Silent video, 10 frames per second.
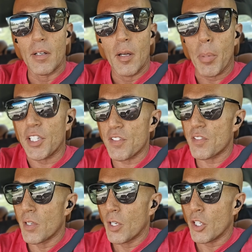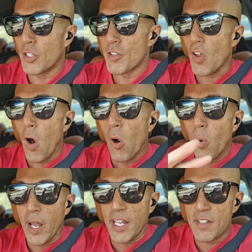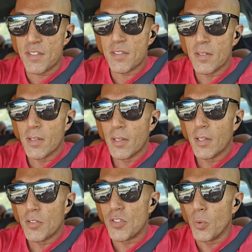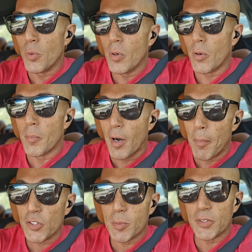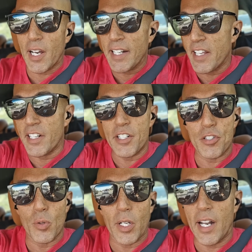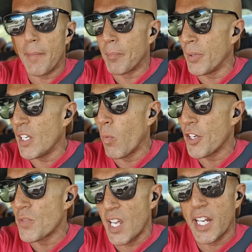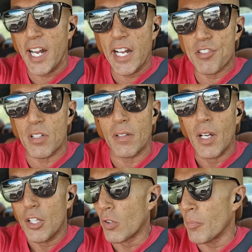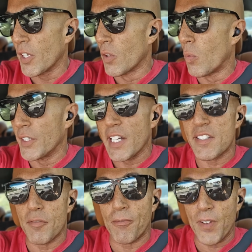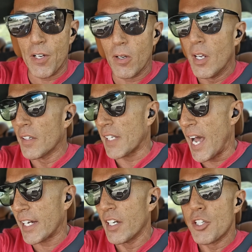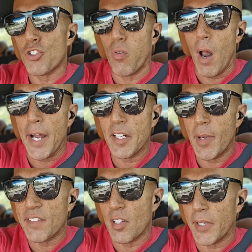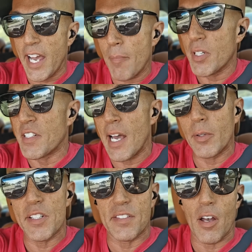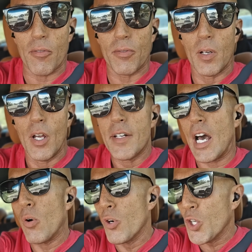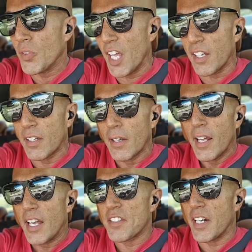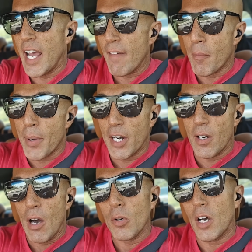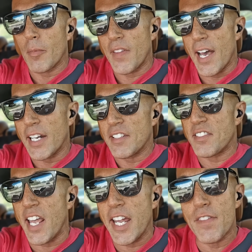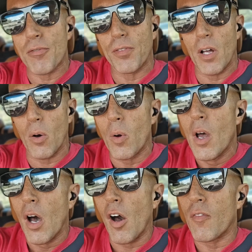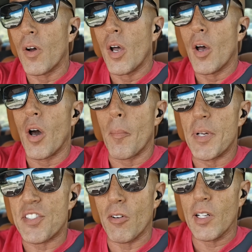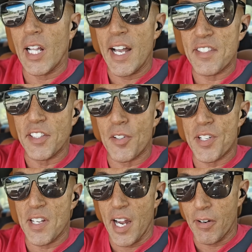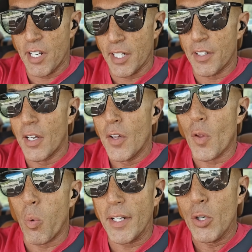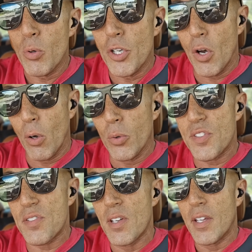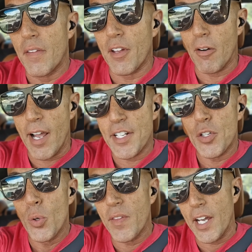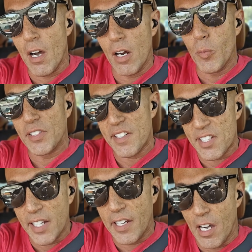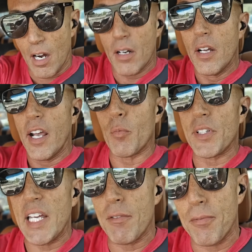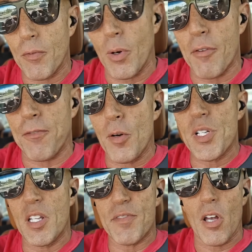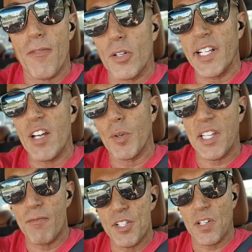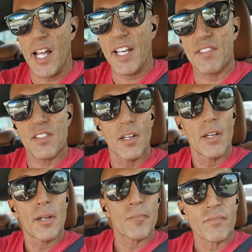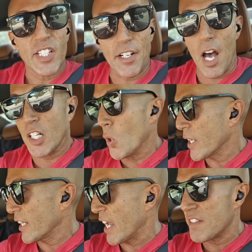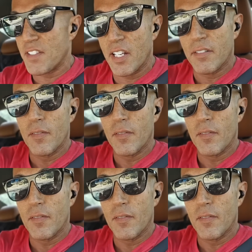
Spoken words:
But there's always two or multiple identities you can be when you take an action. You could be the one that's in fear, lack, trying to make something happen, doubting self. Now, who do you think is going to have a better outcome of that? It's stay in the flow of materializing their desired end. The one who knows their end and who they are and what they say they are and what they've affirmed to themselves all day and what they visualized and not going against it,